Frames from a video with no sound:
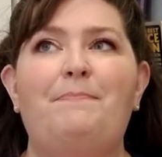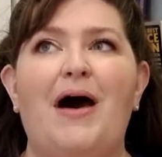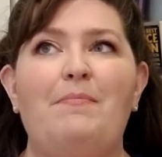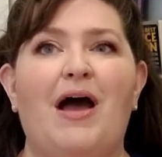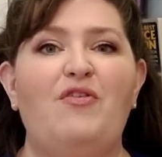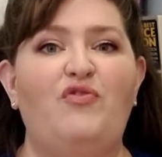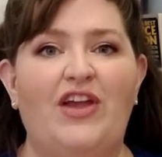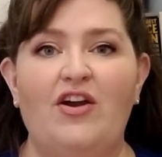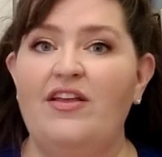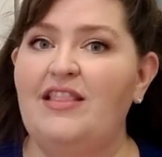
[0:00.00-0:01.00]
But my
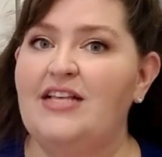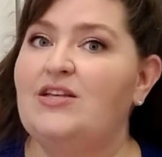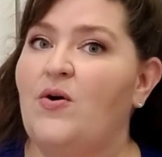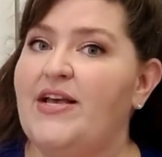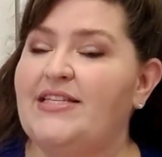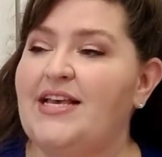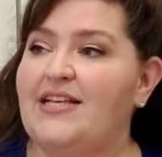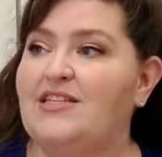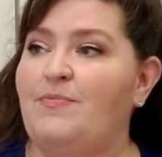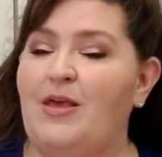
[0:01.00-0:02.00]
fear in this always
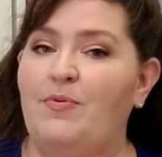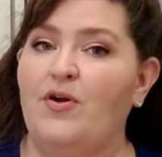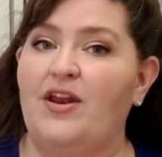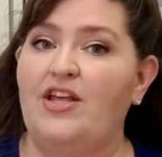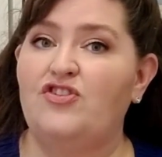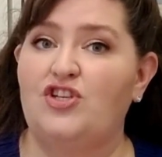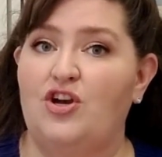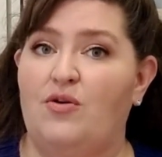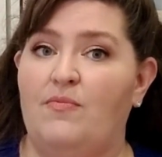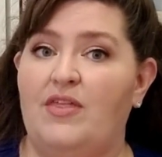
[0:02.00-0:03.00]
is that people are going to
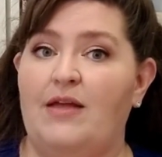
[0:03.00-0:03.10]
assume